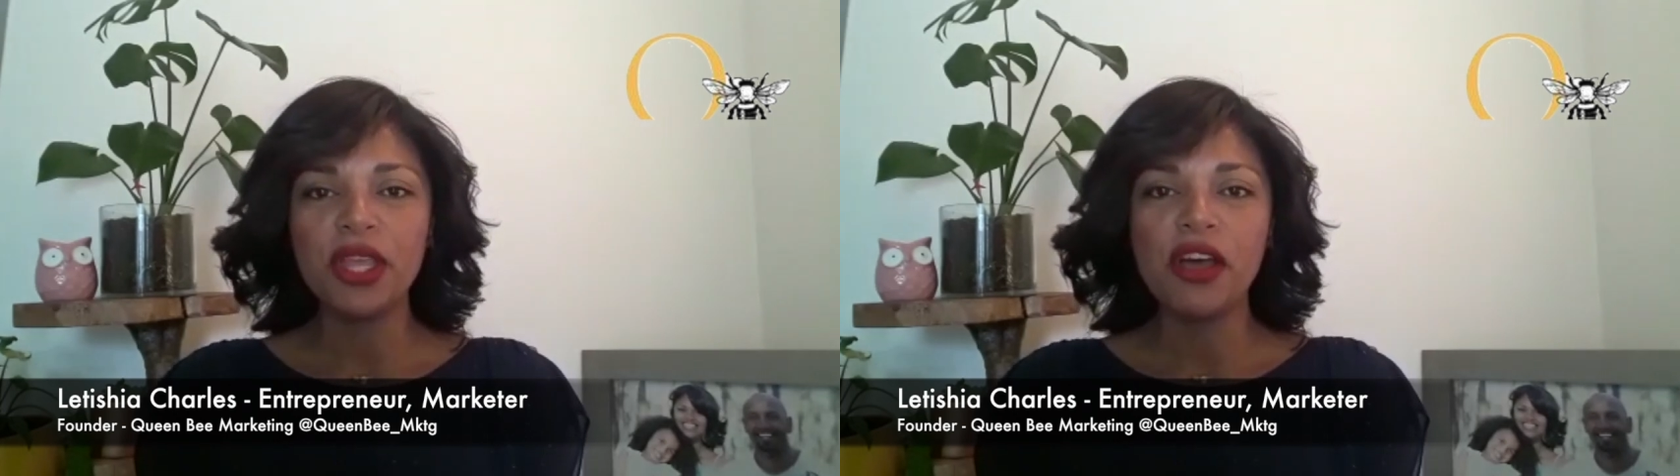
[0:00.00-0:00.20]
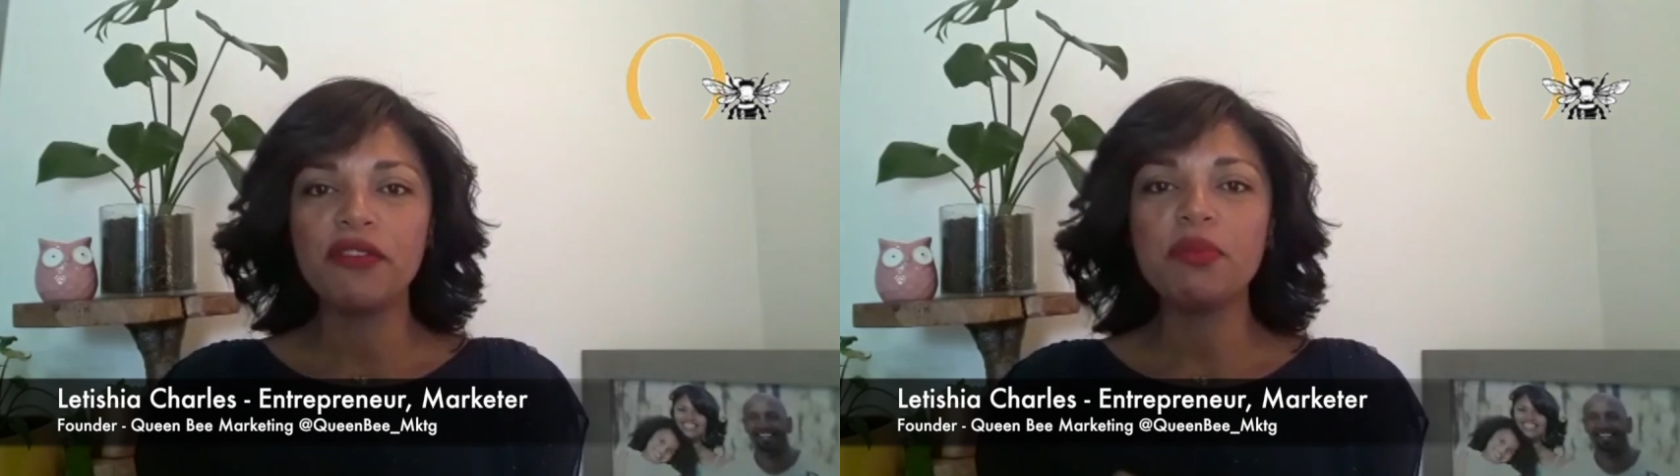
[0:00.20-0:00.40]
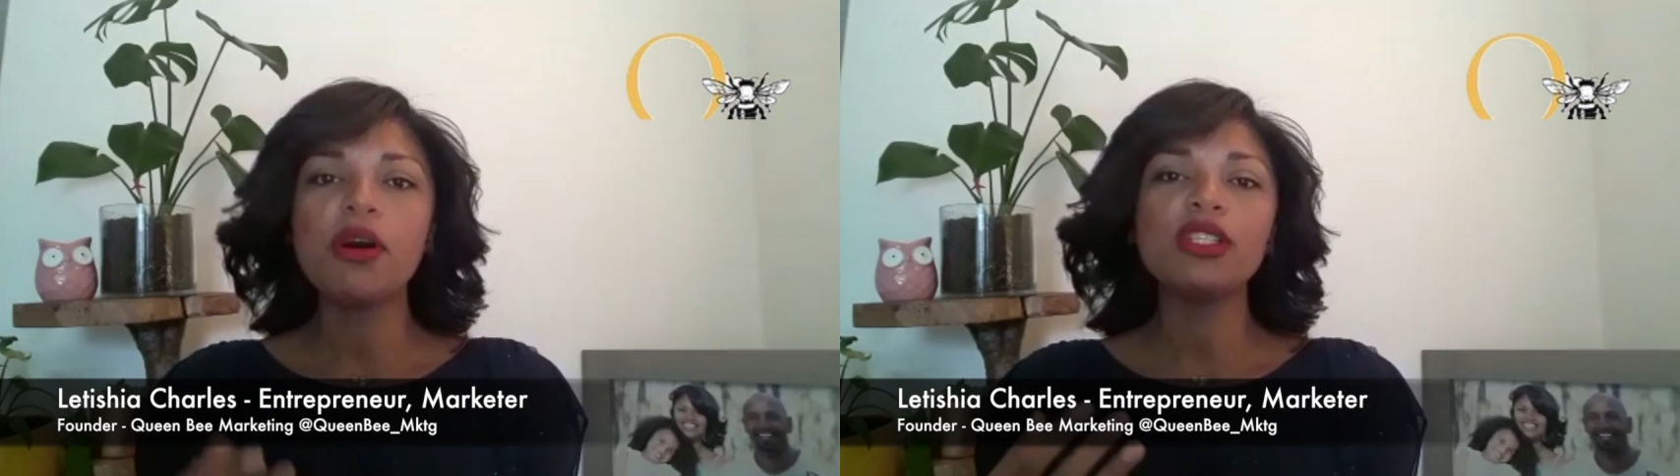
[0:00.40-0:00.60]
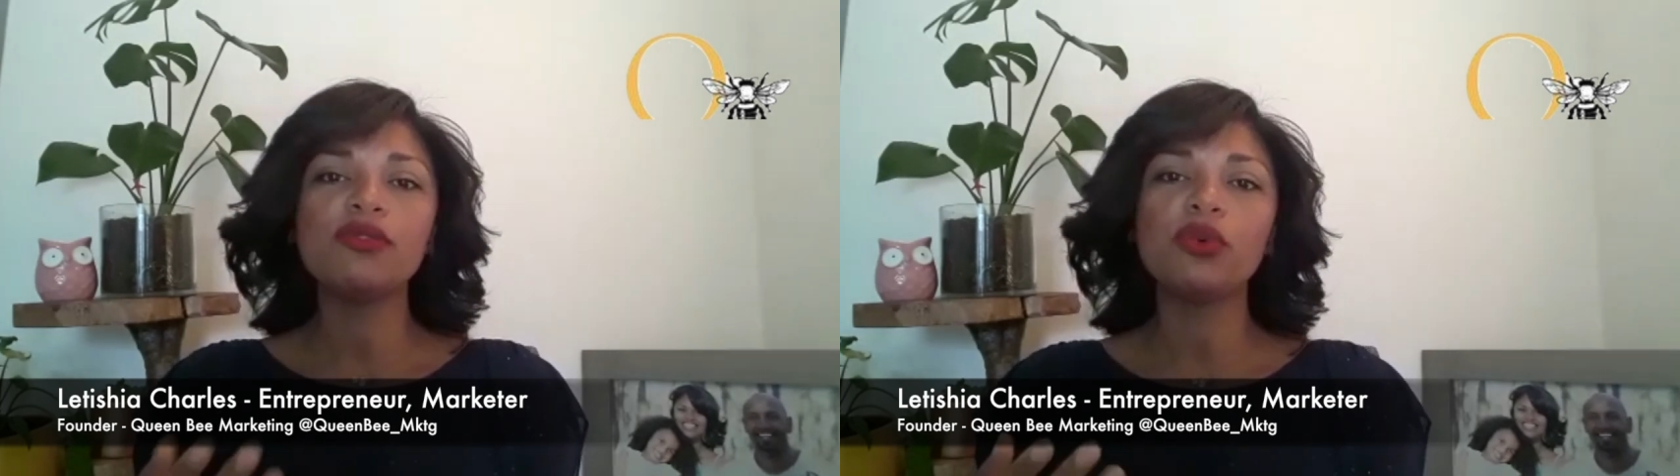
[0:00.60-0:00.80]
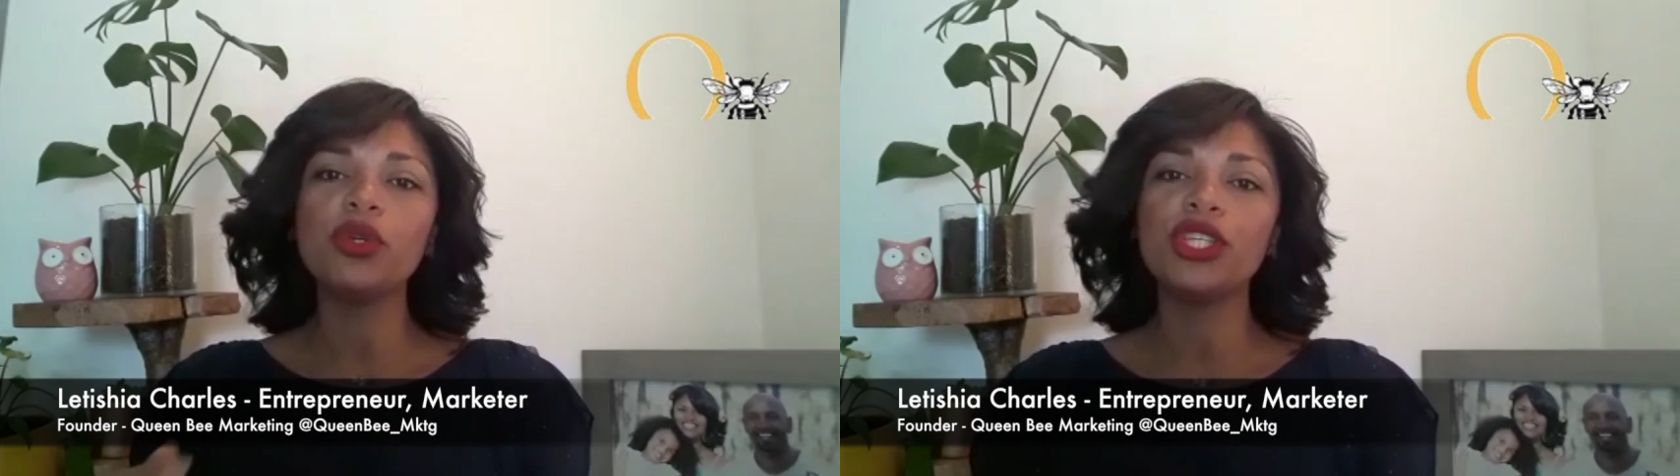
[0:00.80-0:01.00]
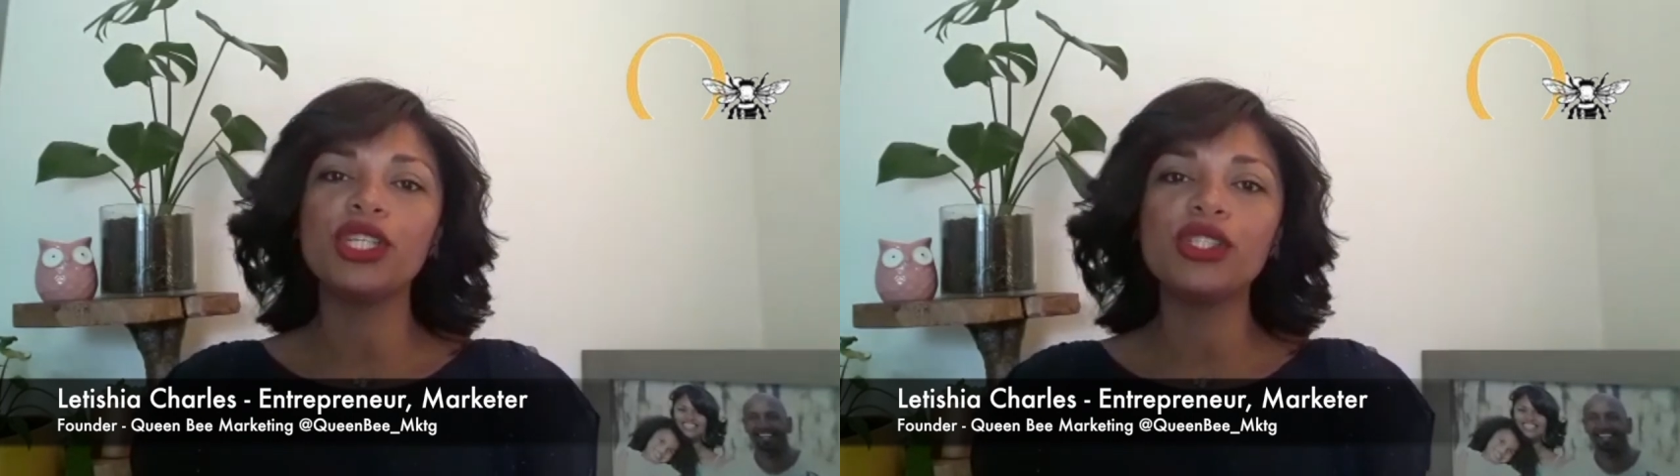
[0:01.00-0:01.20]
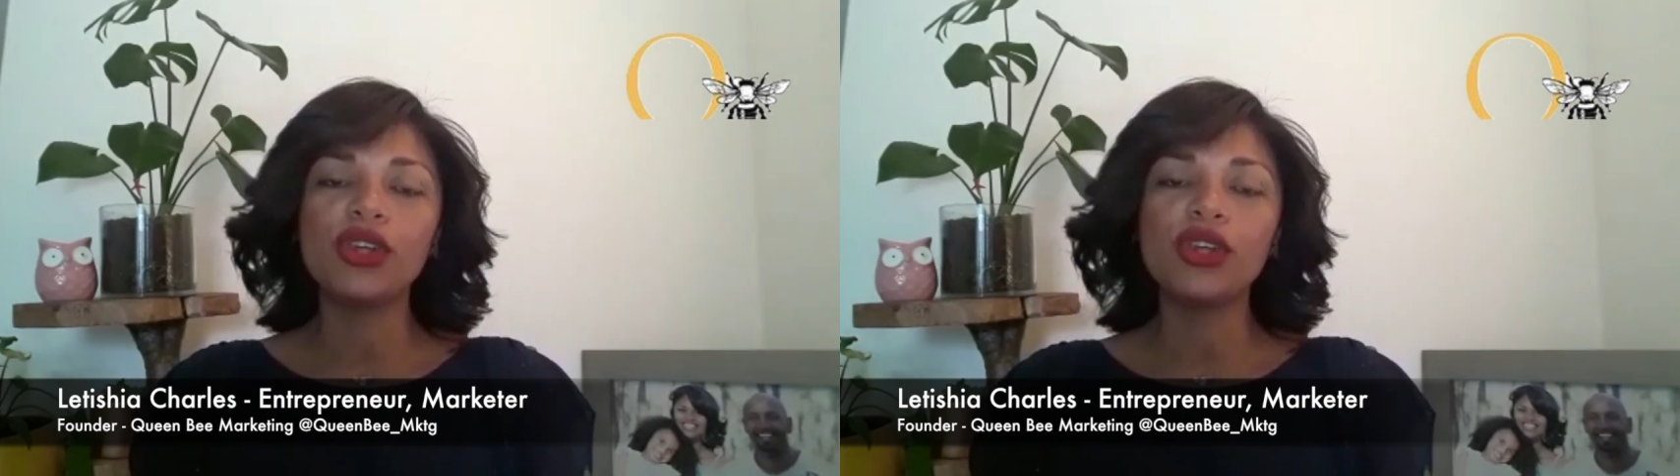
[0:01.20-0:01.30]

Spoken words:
over the past 4 years